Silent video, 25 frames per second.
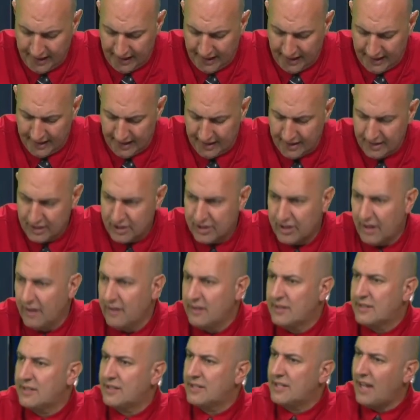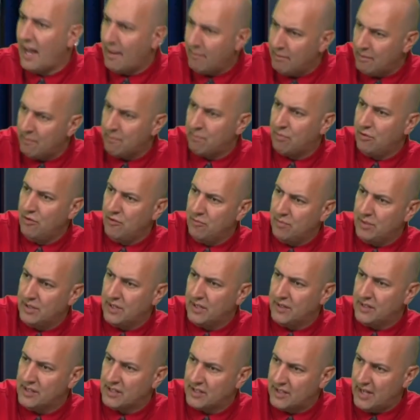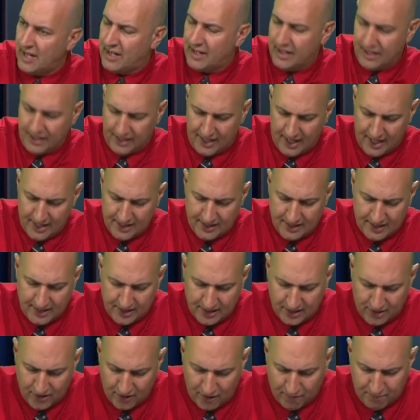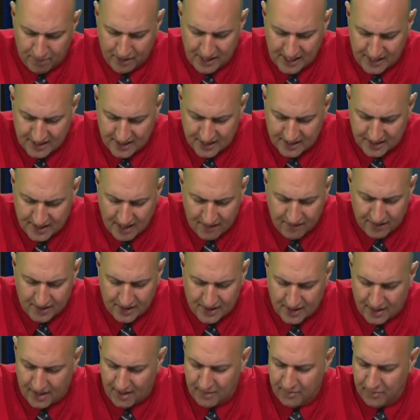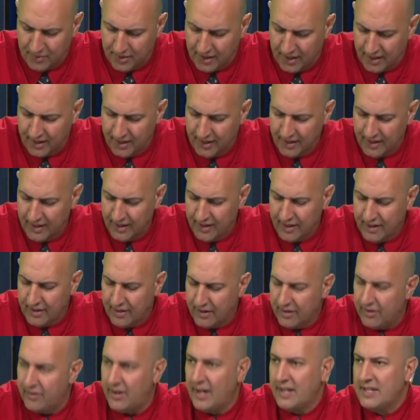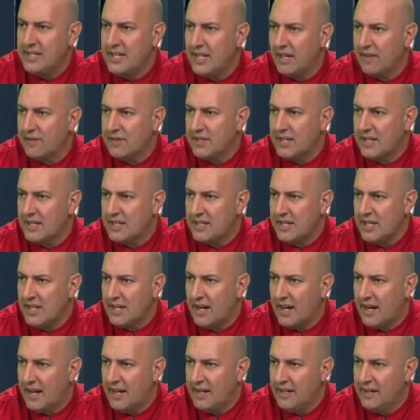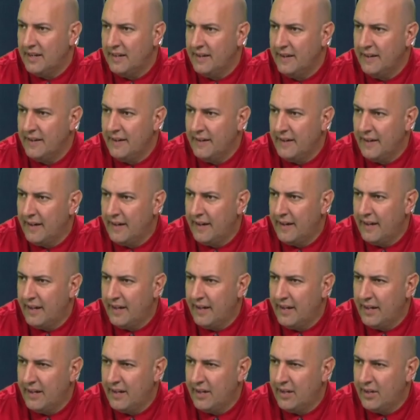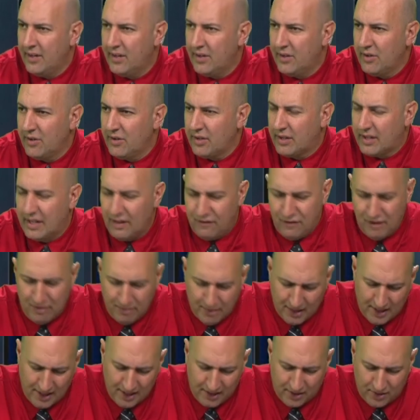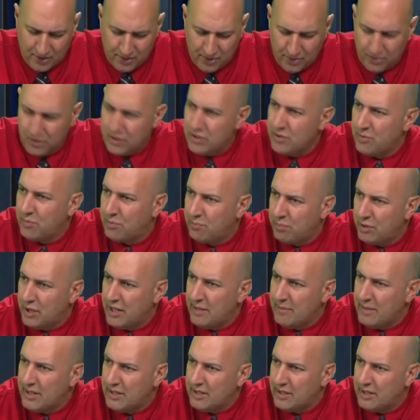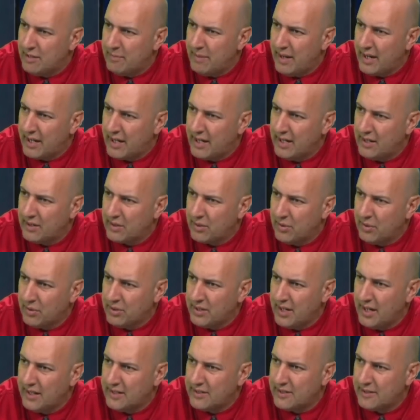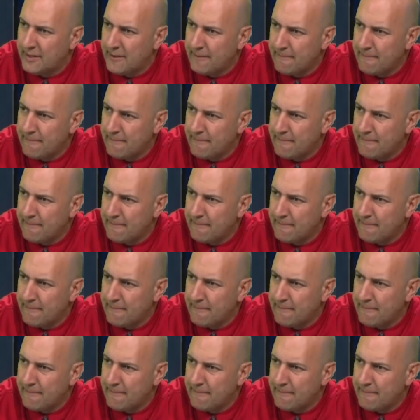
Uh, showed some improvement in the second KZN start, but he's a seven-time winner rating of 69. Uh, Cliffy Billick. would you put him into the back end of quartets?